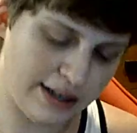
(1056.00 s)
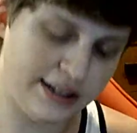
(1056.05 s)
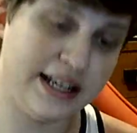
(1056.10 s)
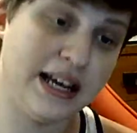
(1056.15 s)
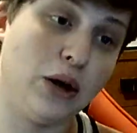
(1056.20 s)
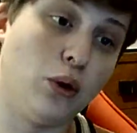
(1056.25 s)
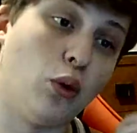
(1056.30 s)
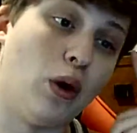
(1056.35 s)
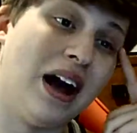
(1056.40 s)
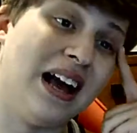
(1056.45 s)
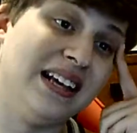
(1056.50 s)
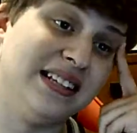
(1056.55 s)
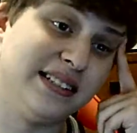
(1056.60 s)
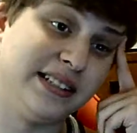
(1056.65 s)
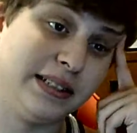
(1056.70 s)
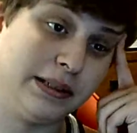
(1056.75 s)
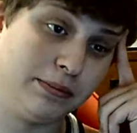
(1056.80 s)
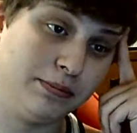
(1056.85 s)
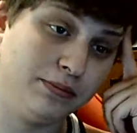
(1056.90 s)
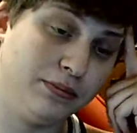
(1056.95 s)
Dead
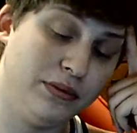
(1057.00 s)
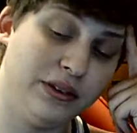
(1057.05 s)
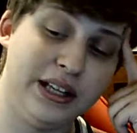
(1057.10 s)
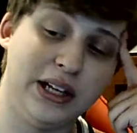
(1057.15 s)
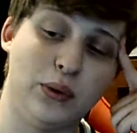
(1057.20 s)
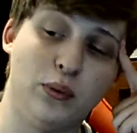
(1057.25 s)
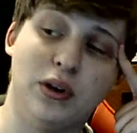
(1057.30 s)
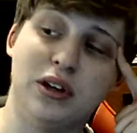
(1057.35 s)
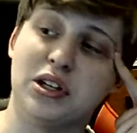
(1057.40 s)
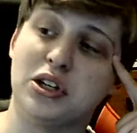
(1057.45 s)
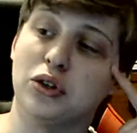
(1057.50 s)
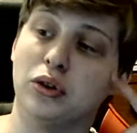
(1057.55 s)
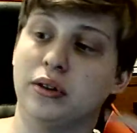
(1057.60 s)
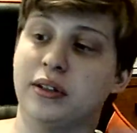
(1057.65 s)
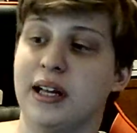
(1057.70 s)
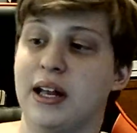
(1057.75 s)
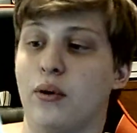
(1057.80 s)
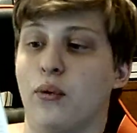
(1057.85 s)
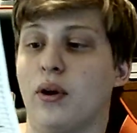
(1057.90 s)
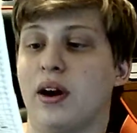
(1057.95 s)
Rising. The original
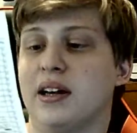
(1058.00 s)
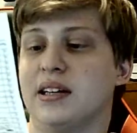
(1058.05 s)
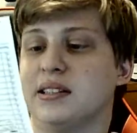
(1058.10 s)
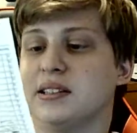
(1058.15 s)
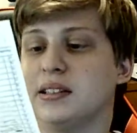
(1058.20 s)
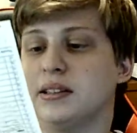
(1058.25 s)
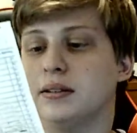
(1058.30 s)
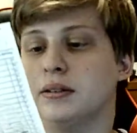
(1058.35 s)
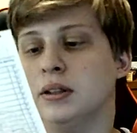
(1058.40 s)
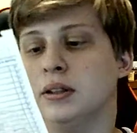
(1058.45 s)
Dead Rising.